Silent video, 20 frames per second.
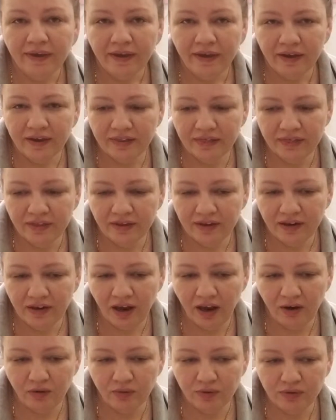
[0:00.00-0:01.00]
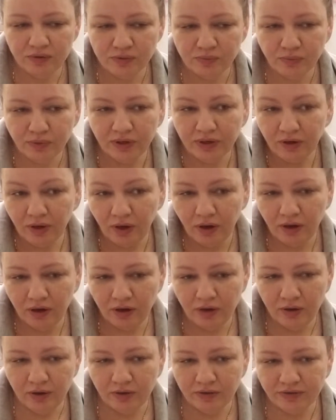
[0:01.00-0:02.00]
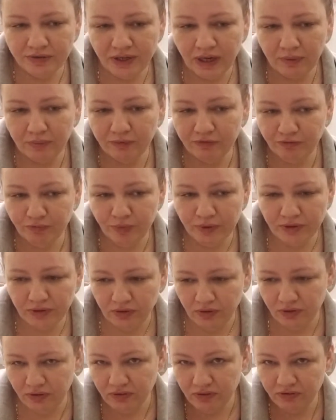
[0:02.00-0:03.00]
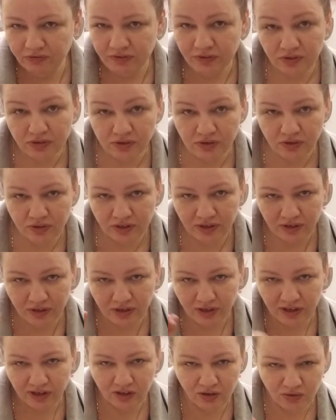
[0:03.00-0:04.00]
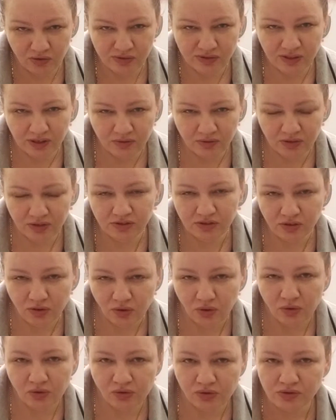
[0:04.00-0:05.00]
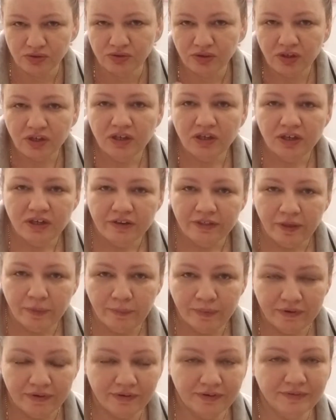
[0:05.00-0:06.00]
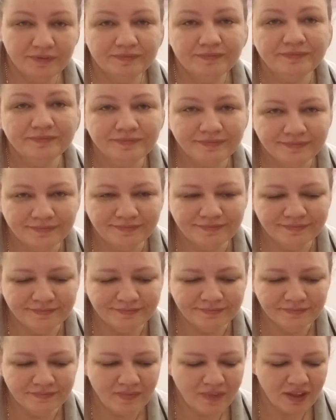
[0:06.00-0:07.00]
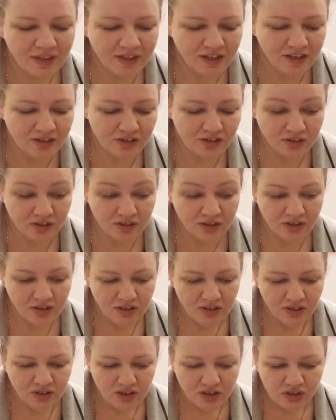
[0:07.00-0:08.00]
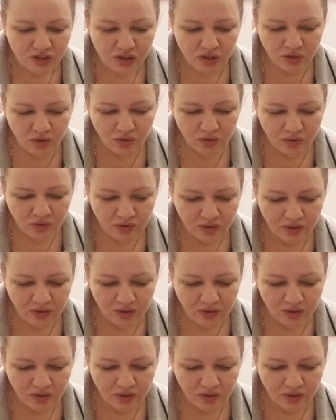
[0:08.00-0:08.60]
and then I would spread a dab of butter all over so that it kind of goes down into the holes, the butter. That's good. So,